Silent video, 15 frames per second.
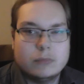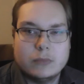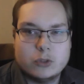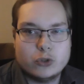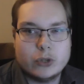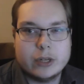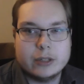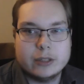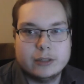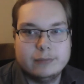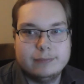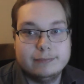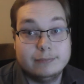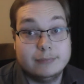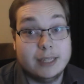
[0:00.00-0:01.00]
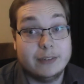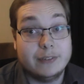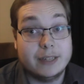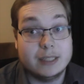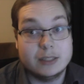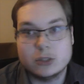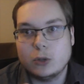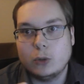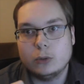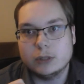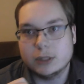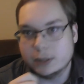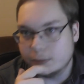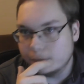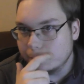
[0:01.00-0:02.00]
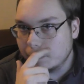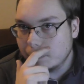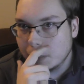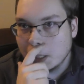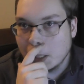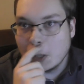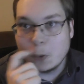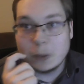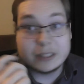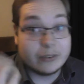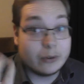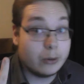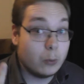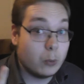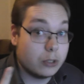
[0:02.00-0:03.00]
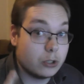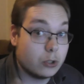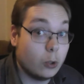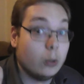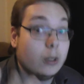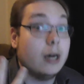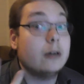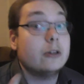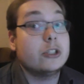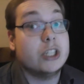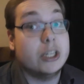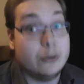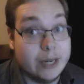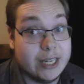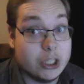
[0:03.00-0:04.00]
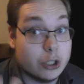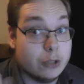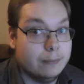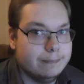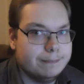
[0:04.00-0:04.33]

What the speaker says: Triggered, I think it's called, or whatever we want to call our generation.